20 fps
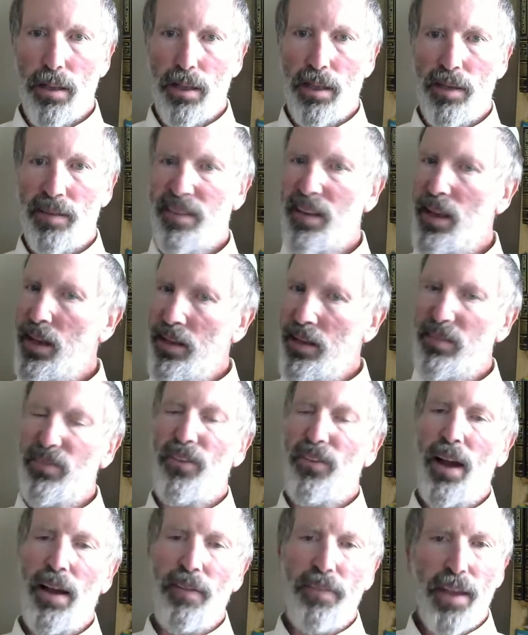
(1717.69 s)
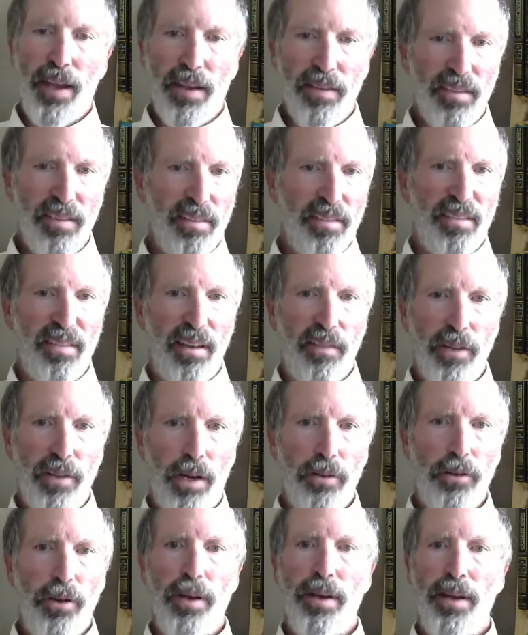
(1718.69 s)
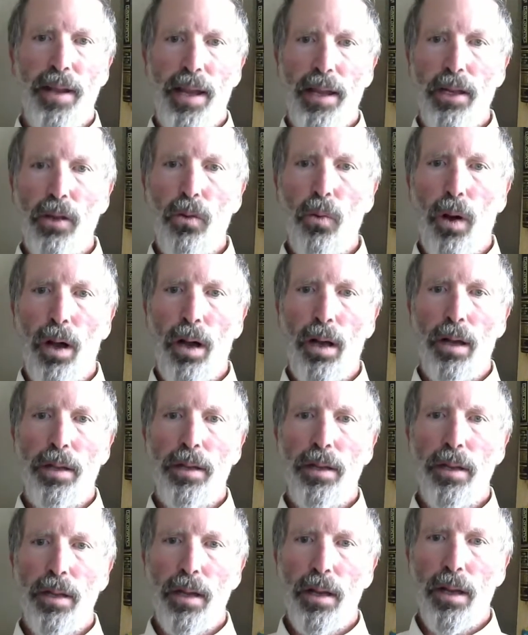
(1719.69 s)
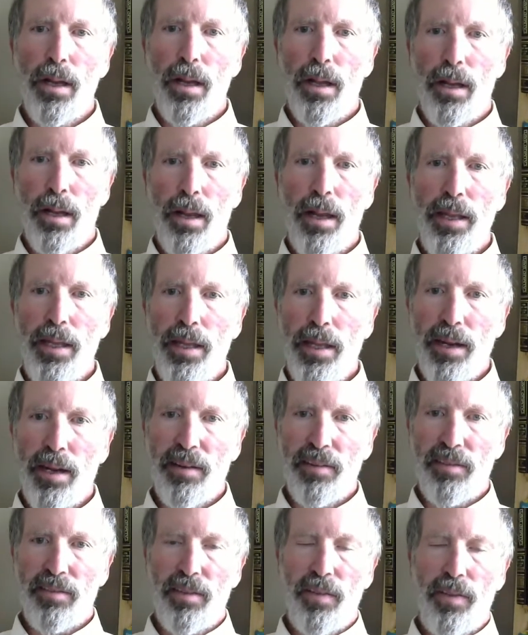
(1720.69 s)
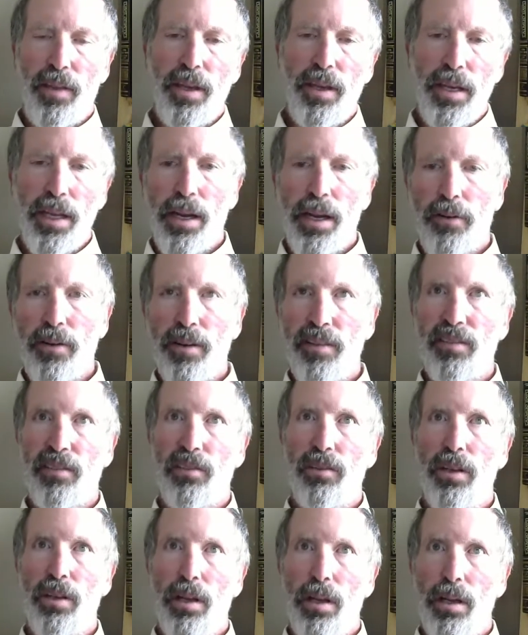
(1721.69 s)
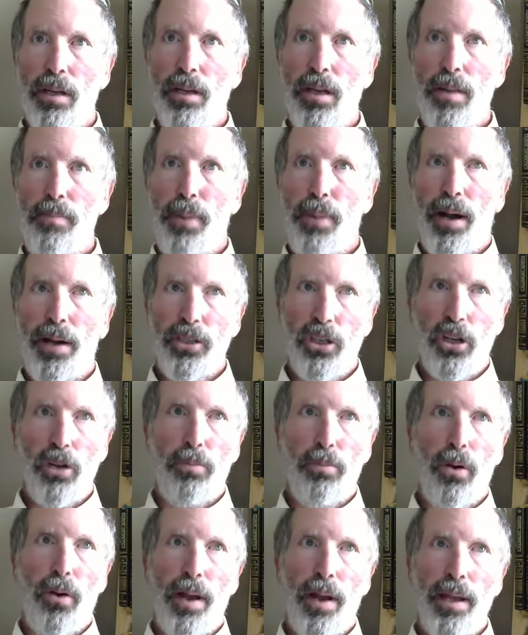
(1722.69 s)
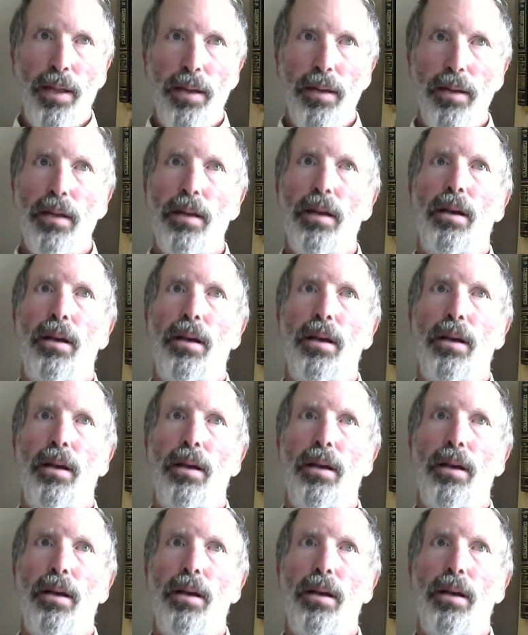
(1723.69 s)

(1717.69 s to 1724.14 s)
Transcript: it's at least 5,781 light years to the nearest departure point